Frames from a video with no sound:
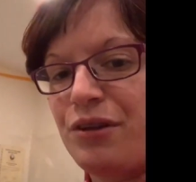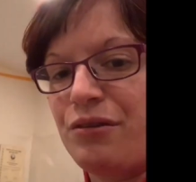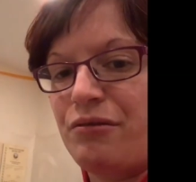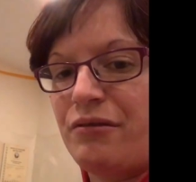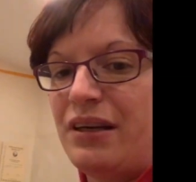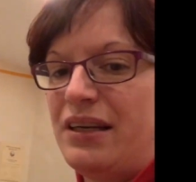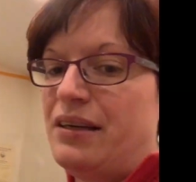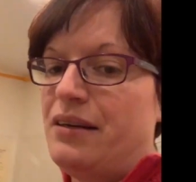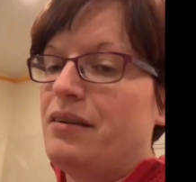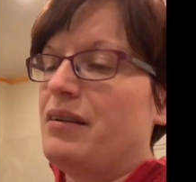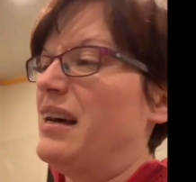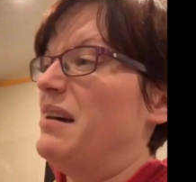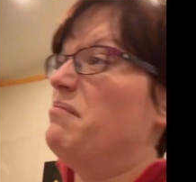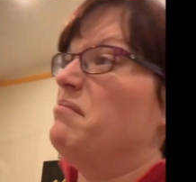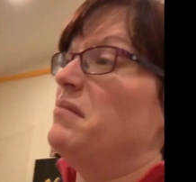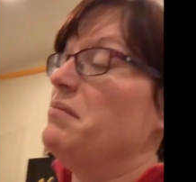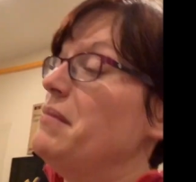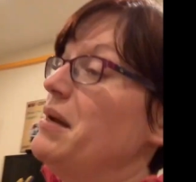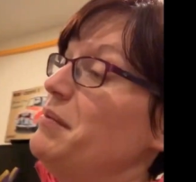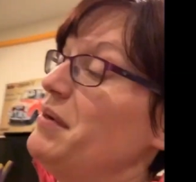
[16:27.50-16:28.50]
3,
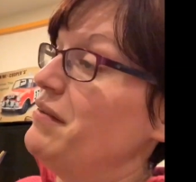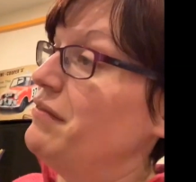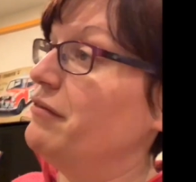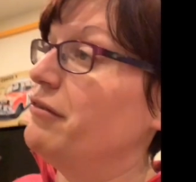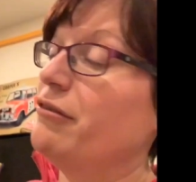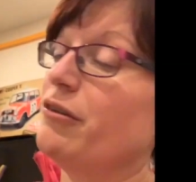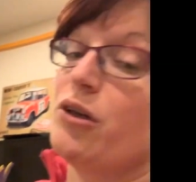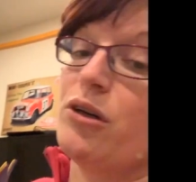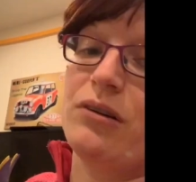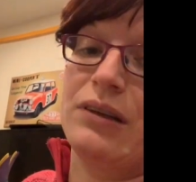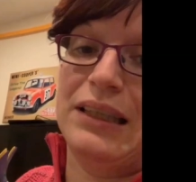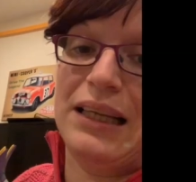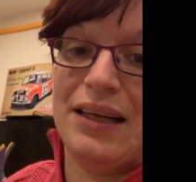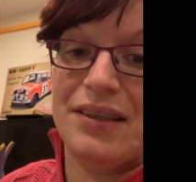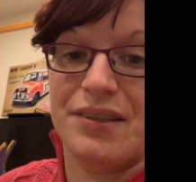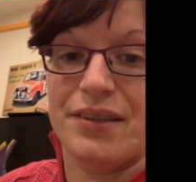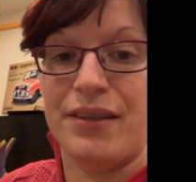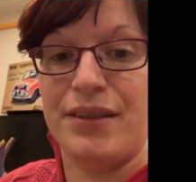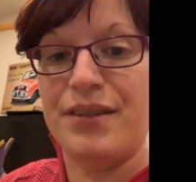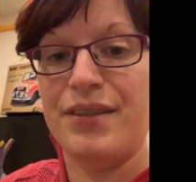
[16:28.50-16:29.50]
maybe even 4
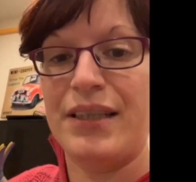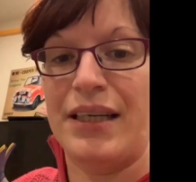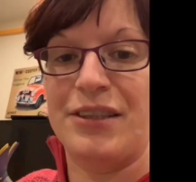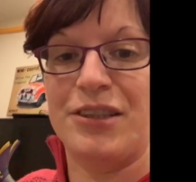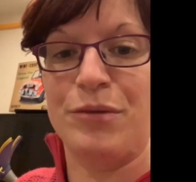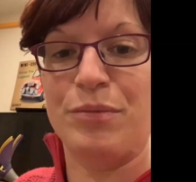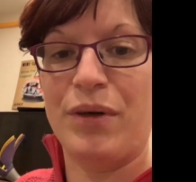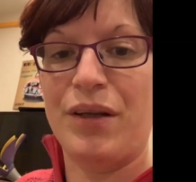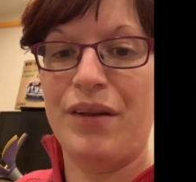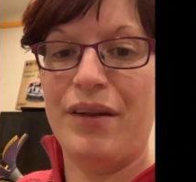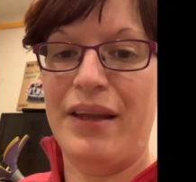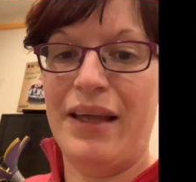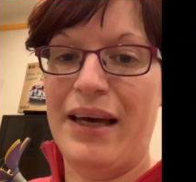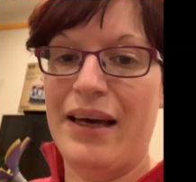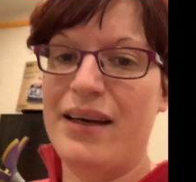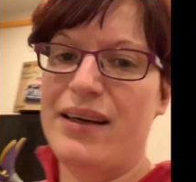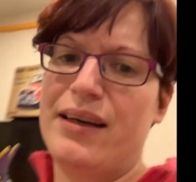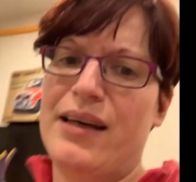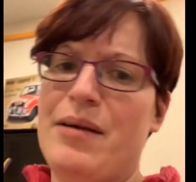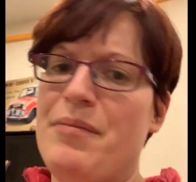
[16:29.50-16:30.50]
Alaskas set up on
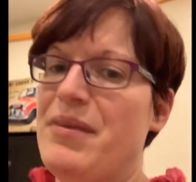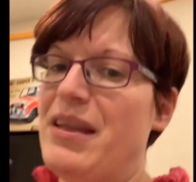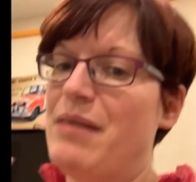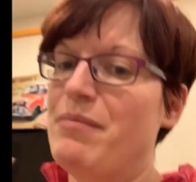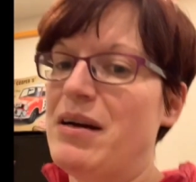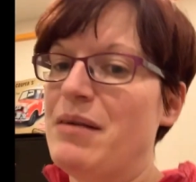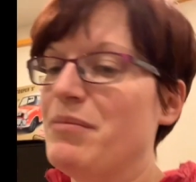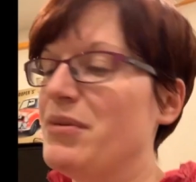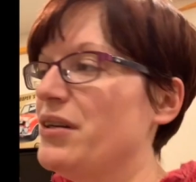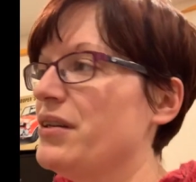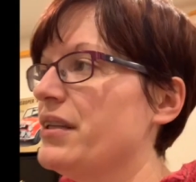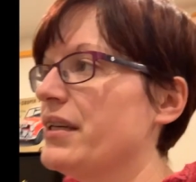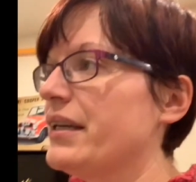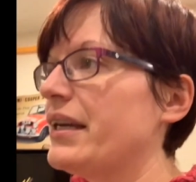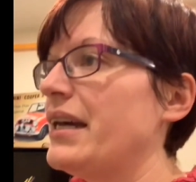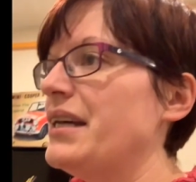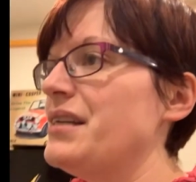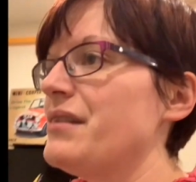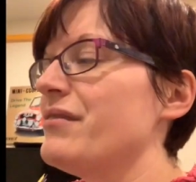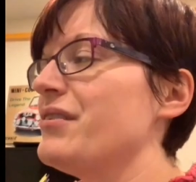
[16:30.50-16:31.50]
there. They're my birthing
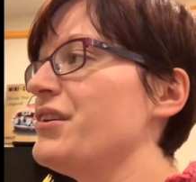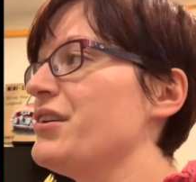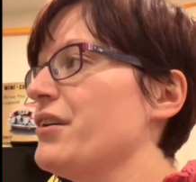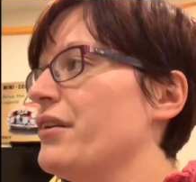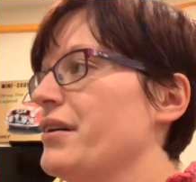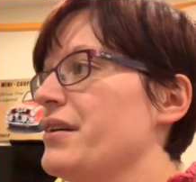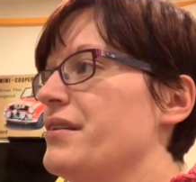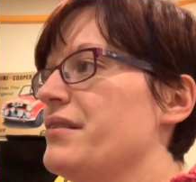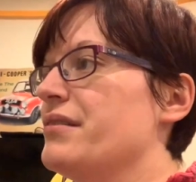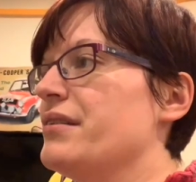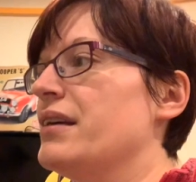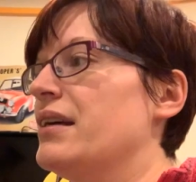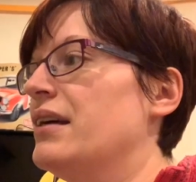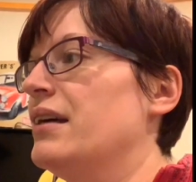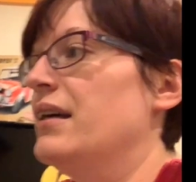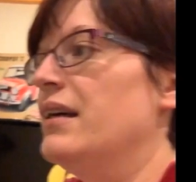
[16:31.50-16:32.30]
cage of choice.